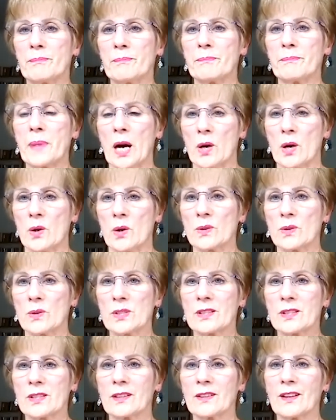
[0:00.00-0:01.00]
boat
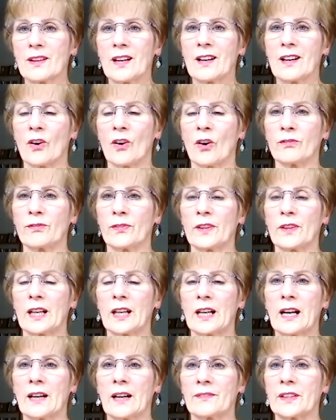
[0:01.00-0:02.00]
of
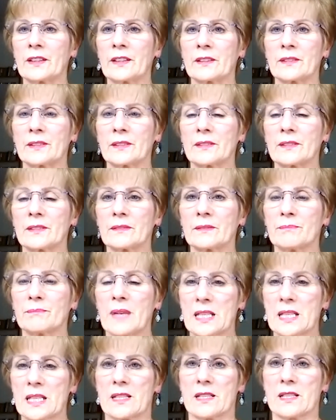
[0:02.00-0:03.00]
having
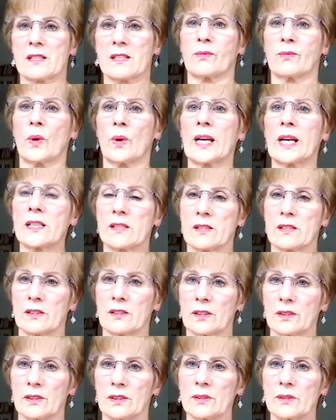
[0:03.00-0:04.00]
masses of weight to
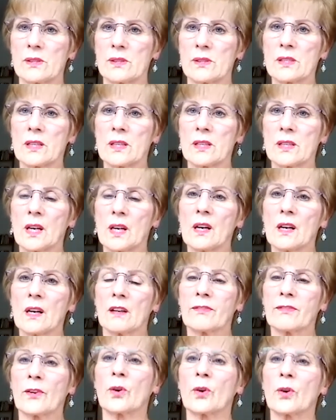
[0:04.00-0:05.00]
lose. Of
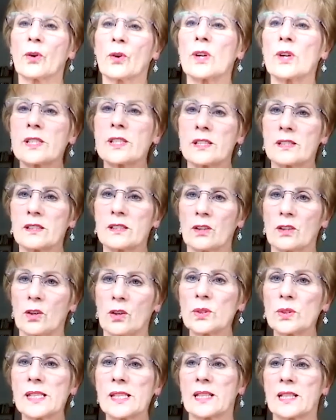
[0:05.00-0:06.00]
course, it's called
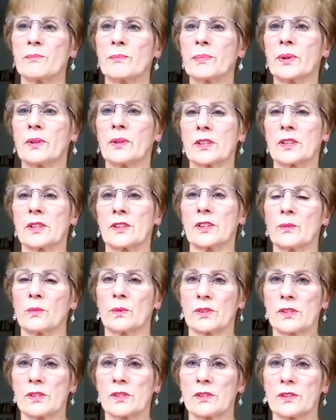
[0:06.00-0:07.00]
Slimpod and you want to
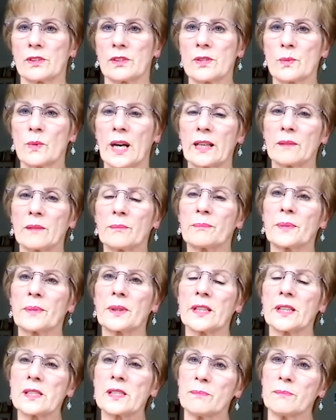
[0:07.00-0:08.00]
lose weight, but
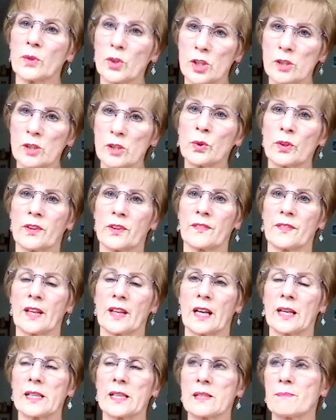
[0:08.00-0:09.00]
it's much more than
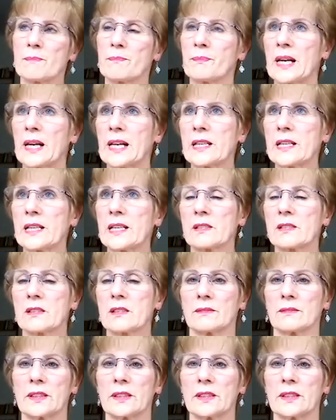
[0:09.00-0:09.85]
that. It's based on